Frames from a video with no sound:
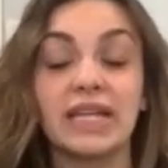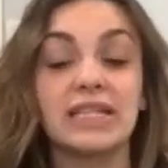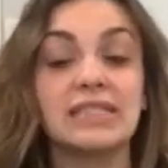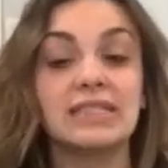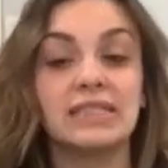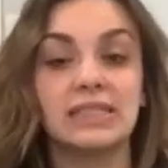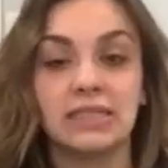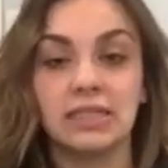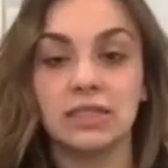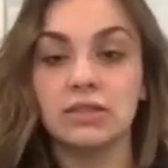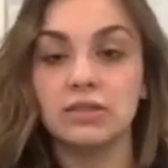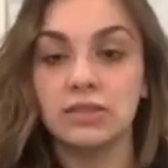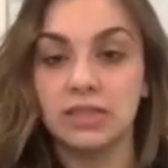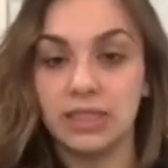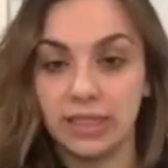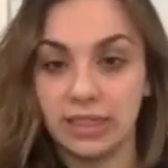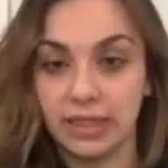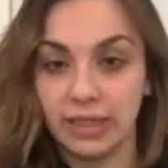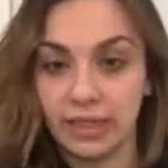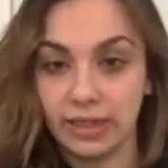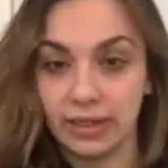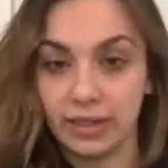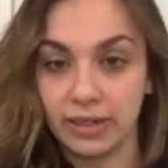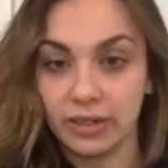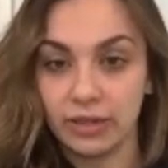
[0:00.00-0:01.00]
still did
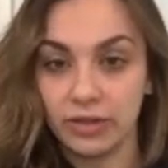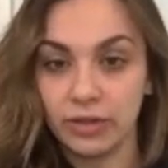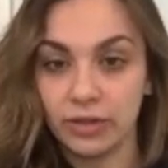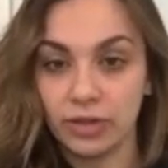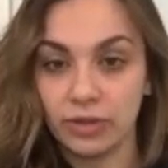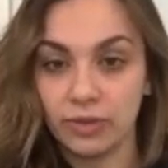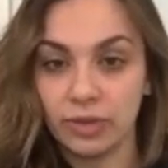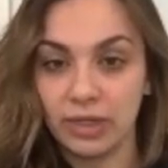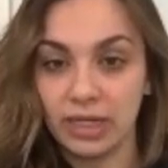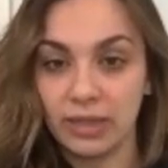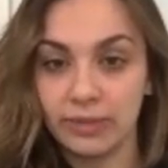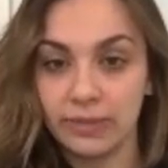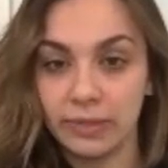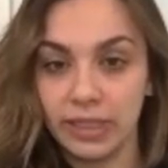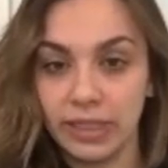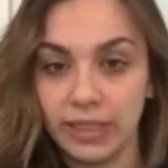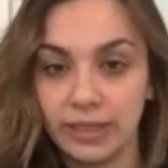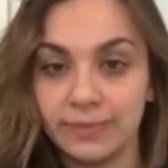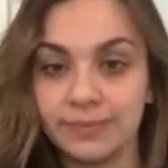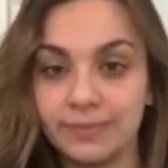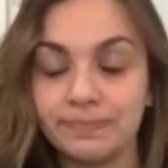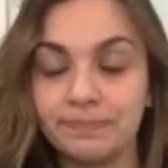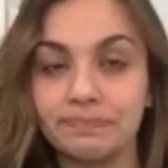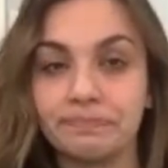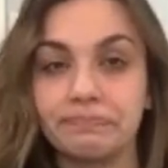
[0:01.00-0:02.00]
it. You know what I
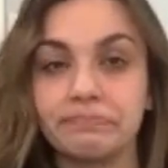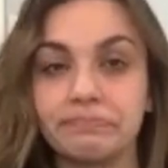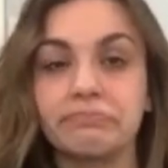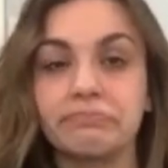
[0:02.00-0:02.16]
mean?